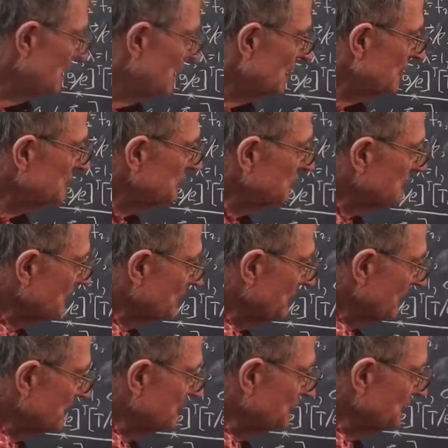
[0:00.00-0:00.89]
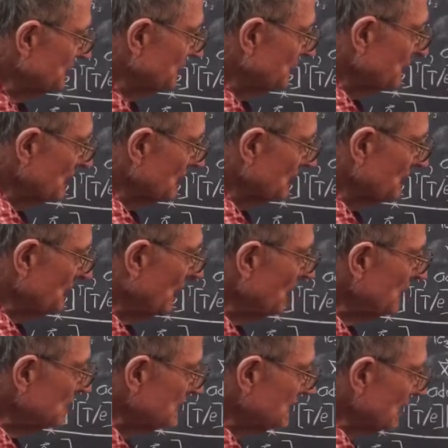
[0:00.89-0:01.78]
E with respect to G
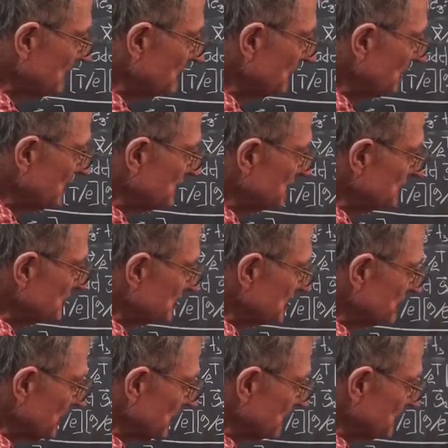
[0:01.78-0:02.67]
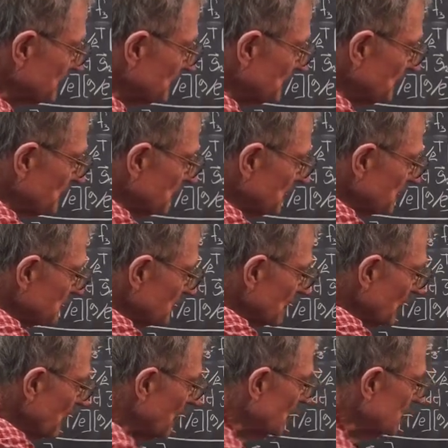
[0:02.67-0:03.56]
transpose times E with respect to G is equal
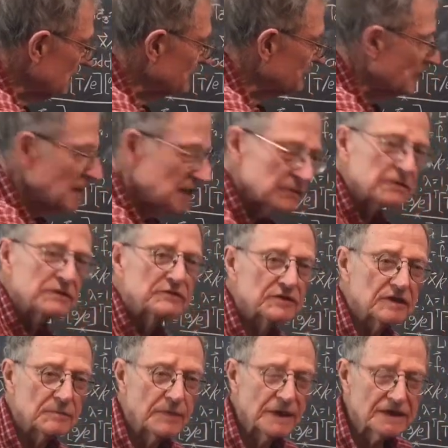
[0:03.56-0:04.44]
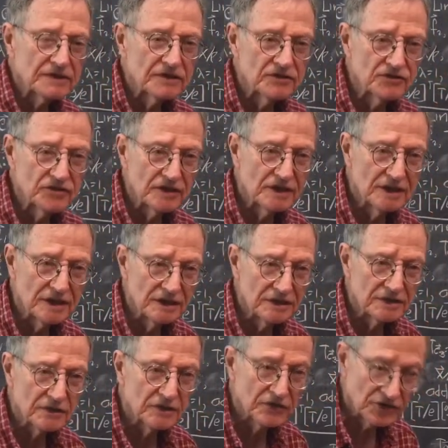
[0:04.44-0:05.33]
to I if E with respect to G
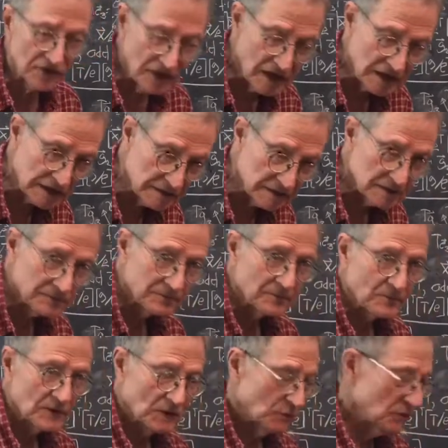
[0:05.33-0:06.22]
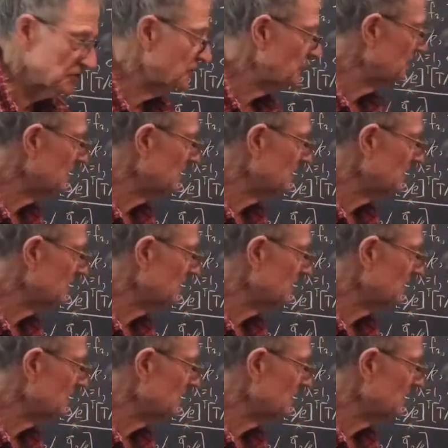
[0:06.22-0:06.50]
is orthogonal, which